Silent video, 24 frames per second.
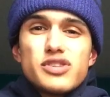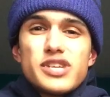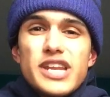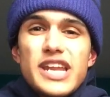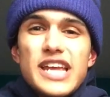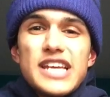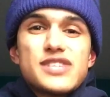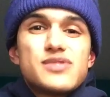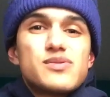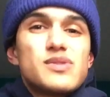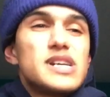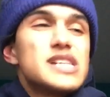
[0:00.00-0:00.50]

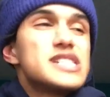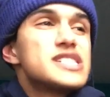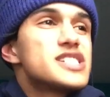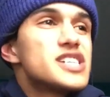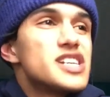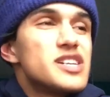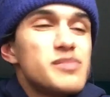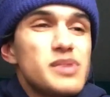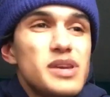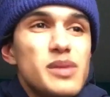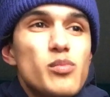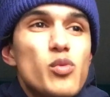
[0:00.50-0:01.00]
today's run is
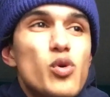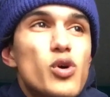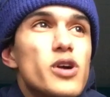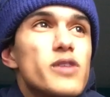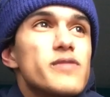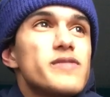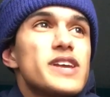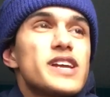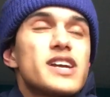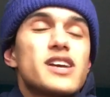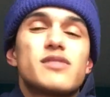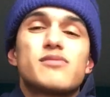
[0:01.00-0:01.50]
gonna be more
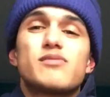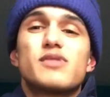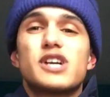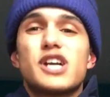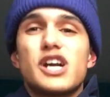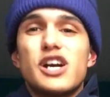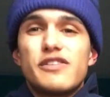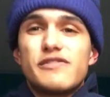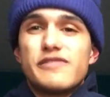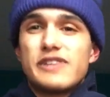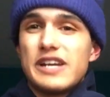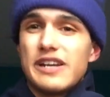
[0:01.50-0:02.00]
of like a
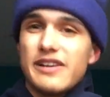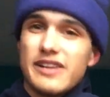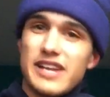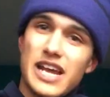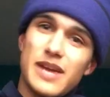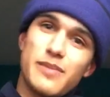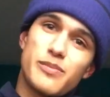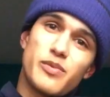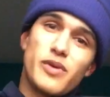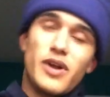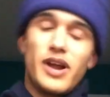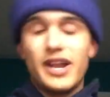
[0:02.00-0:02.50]
recovery
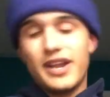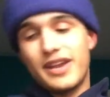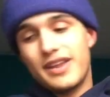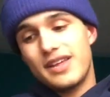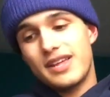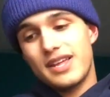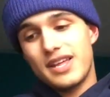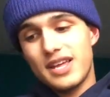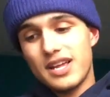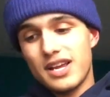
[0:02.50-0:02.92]
type run